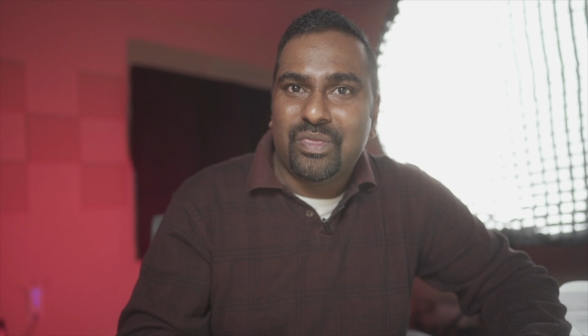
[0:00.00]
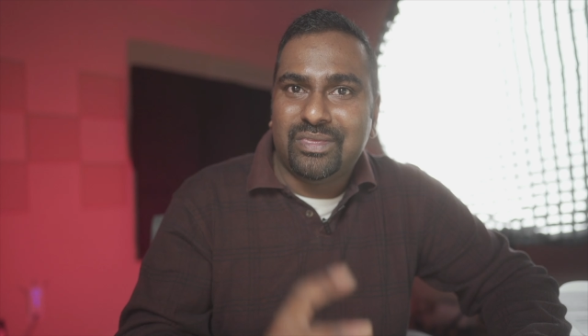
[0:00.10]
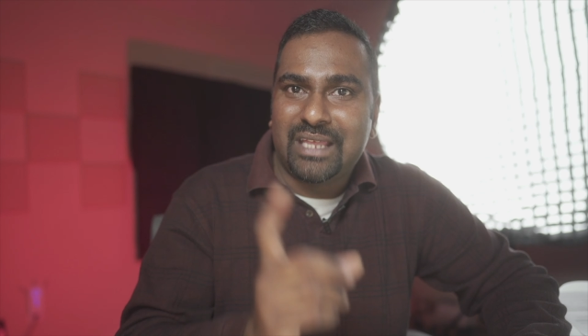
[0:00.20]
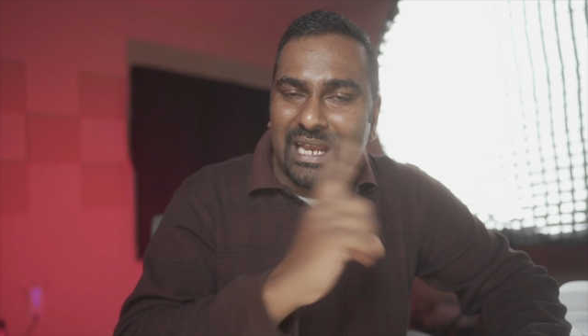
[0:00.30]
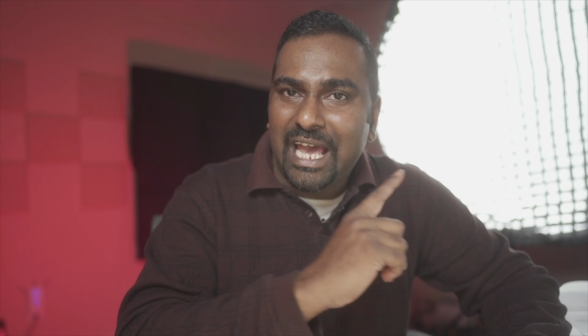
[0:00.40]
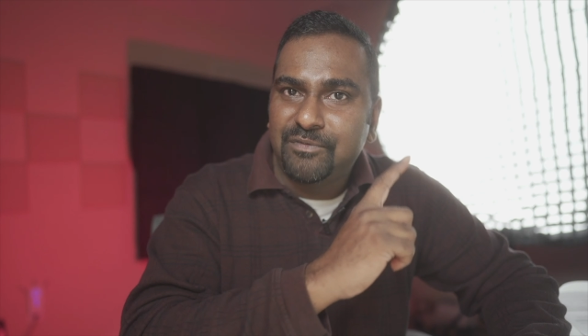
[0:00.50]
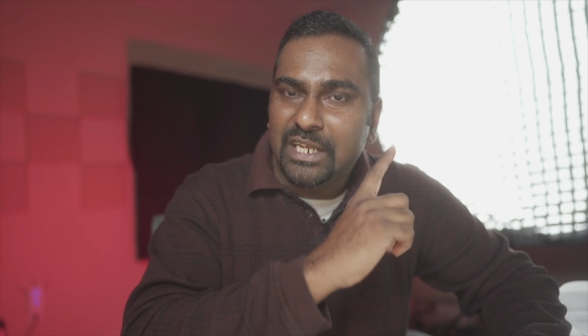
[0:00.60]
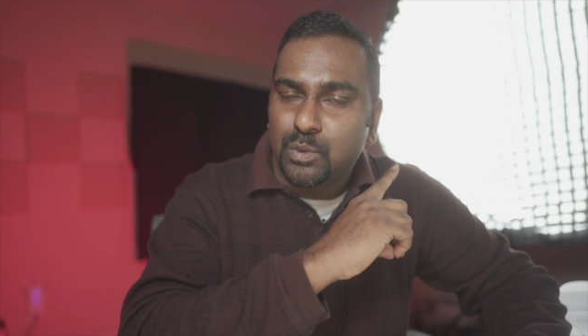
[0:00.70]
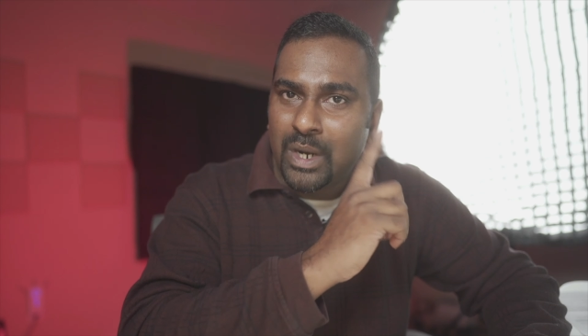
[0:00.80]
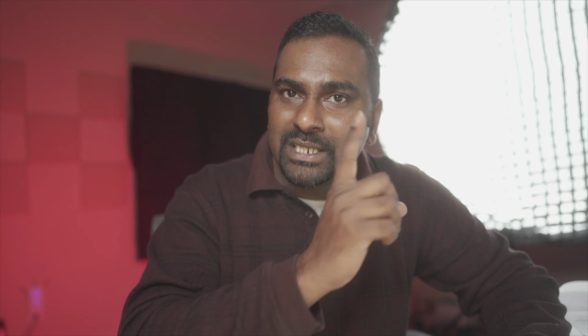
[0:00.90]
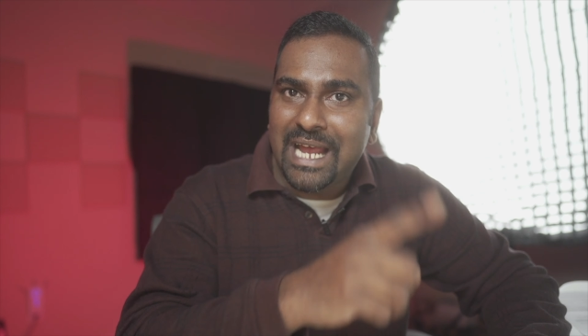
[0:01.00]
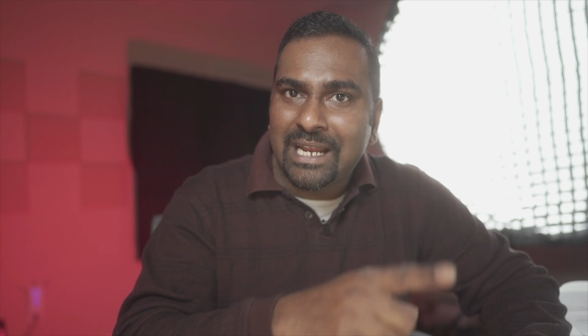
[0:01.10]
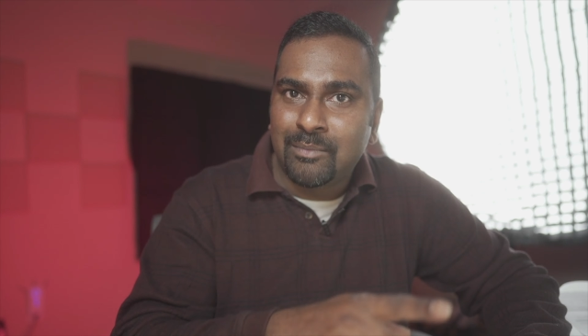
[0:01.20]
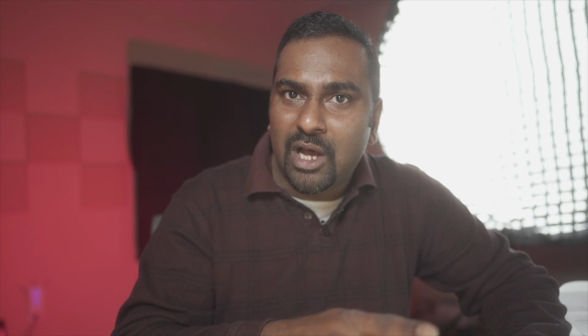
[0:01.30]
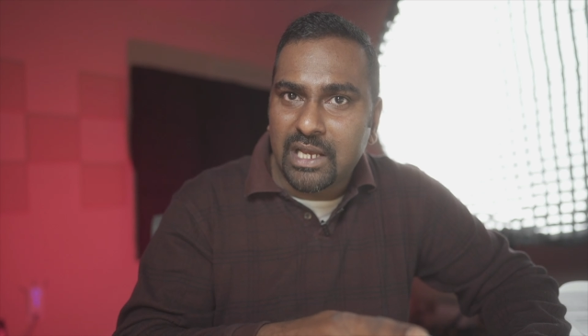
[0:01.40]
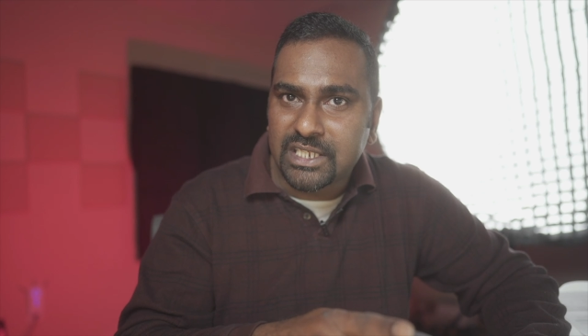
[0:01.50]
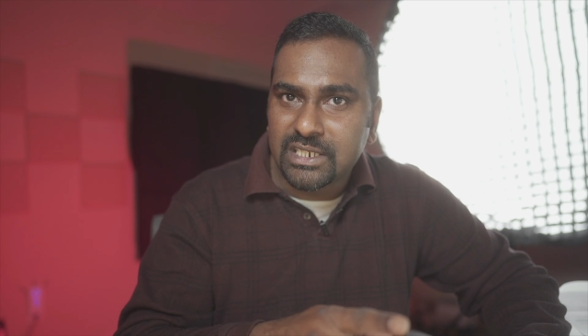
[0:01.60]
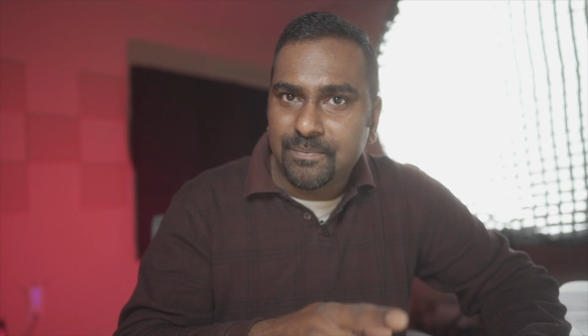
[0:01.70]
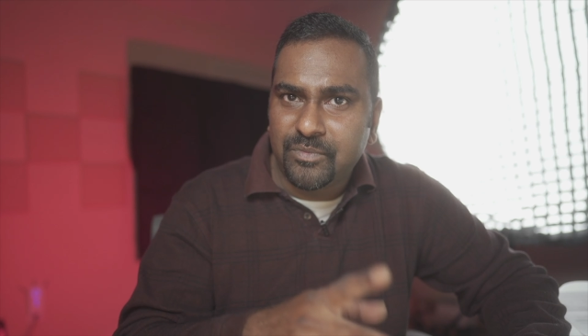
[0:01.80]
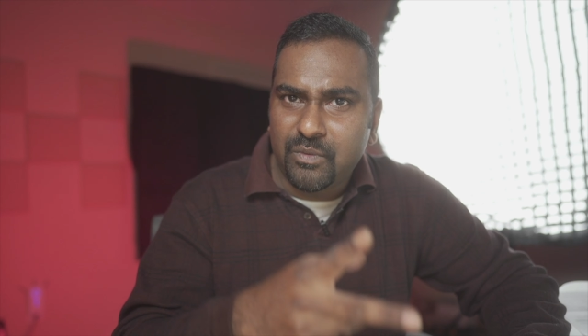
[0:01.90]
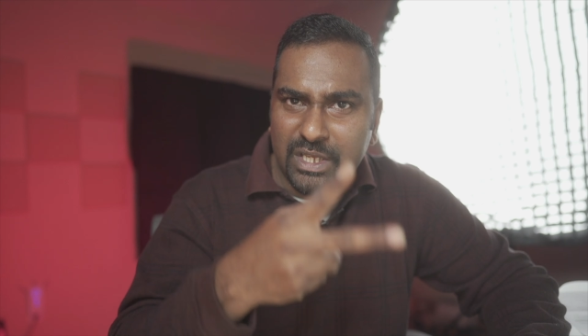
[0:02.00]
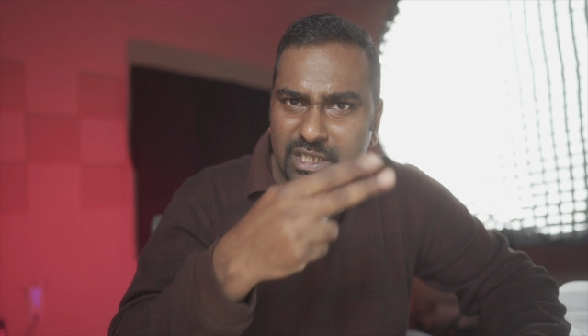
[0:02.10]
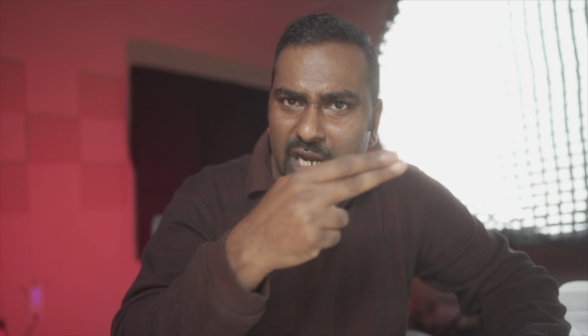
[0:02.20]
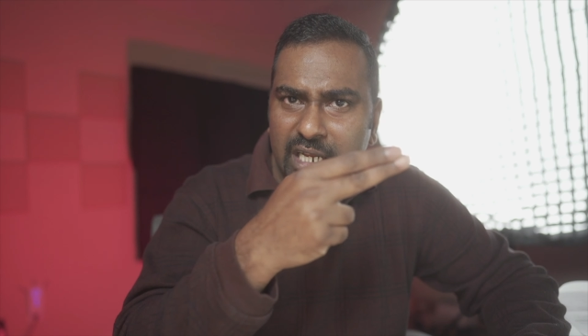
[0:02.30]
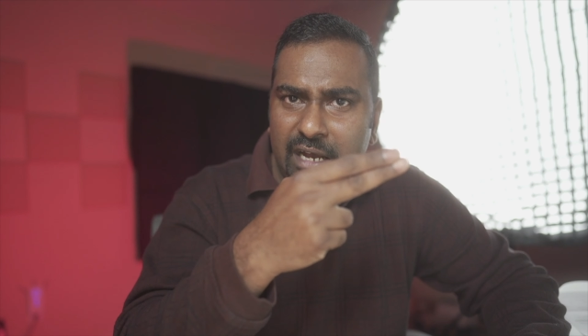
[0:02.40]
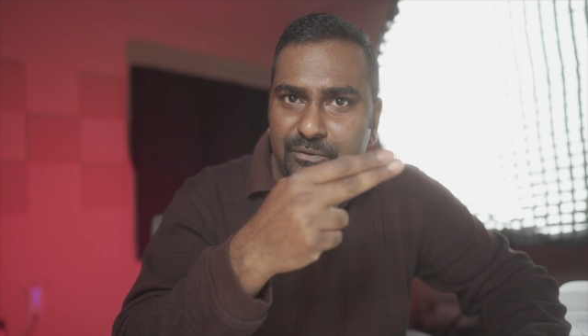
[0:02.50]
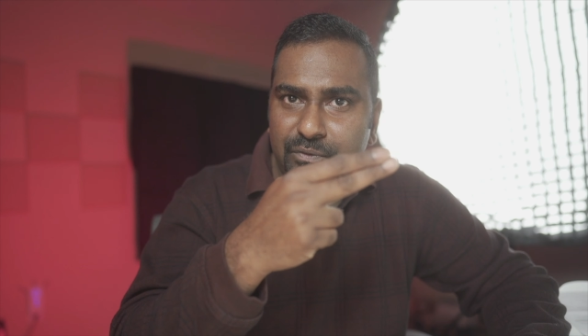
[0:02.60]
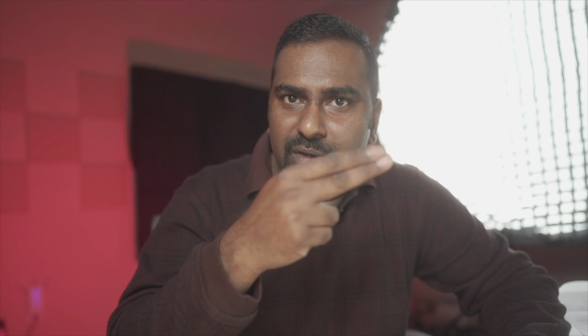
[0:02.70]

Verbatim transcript: The life that once Adam lost was cut off